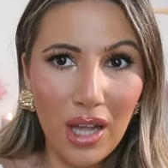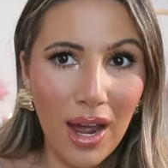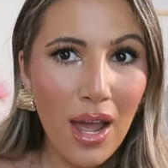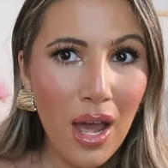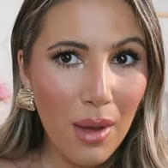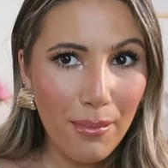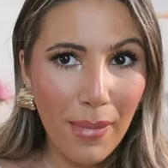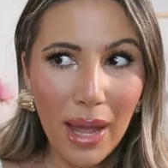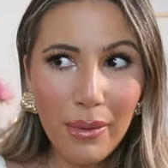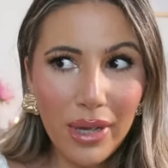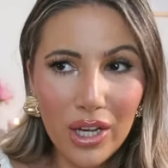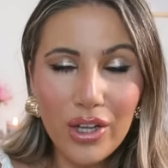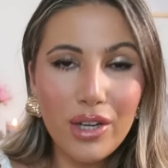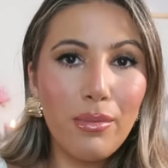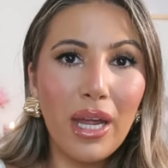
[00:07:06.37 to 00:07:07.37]
Like,
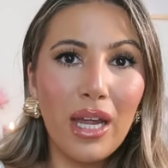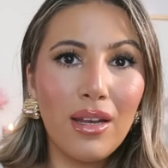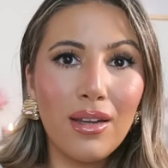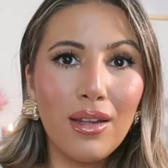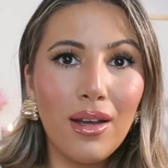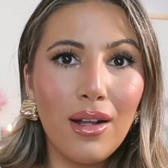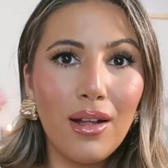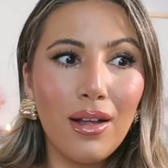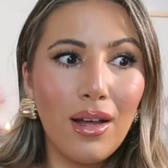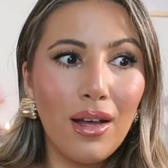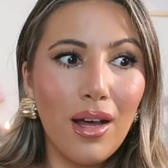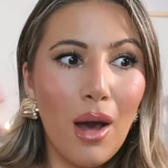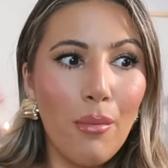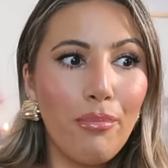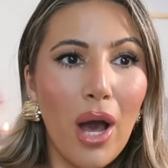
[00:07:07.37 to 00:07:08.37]
maybe it could have been
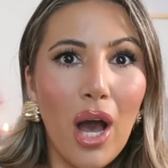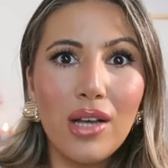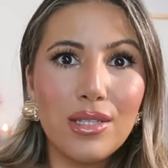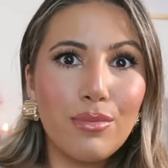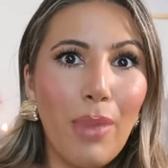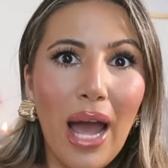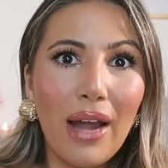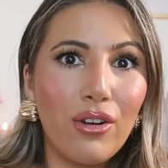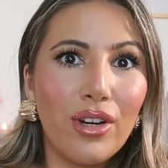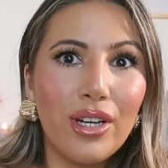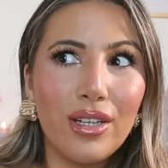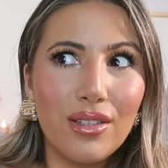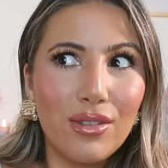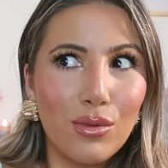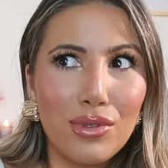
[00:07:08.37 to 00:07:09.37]
a burst
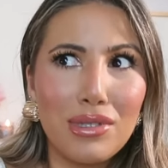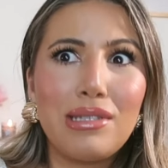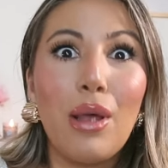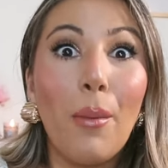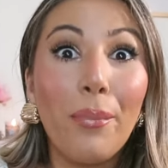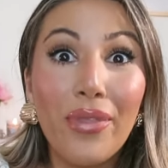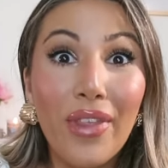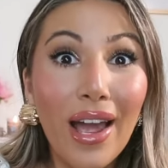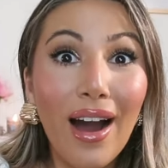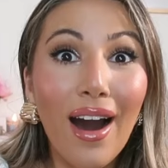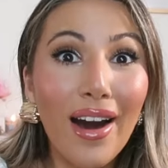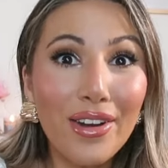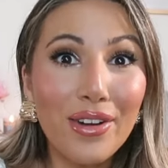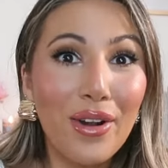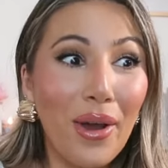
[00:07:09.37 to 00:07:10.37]
pancreas or something,
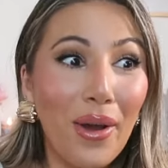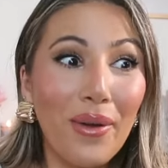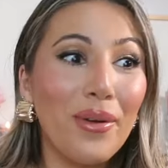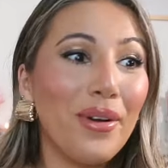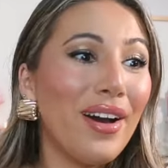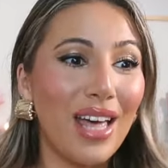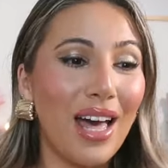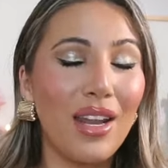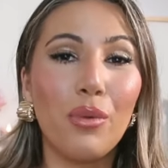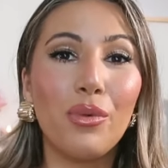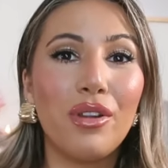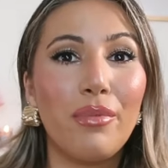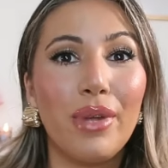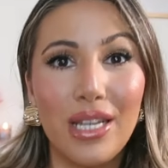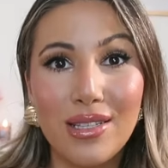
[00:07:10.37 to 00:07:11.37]
I don't know, and I
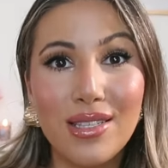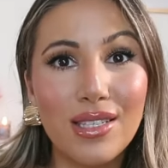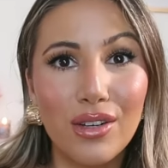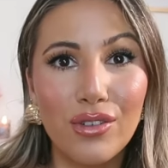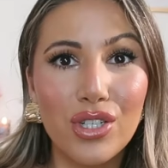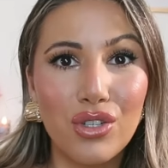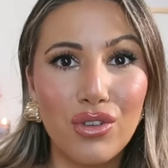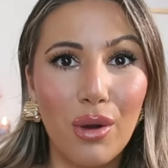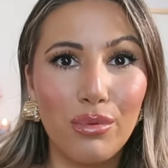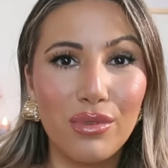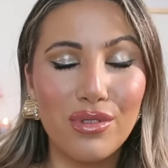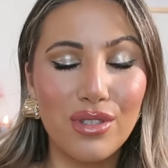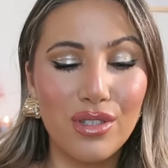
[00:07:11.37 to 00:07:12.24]
would have been in serious trouble.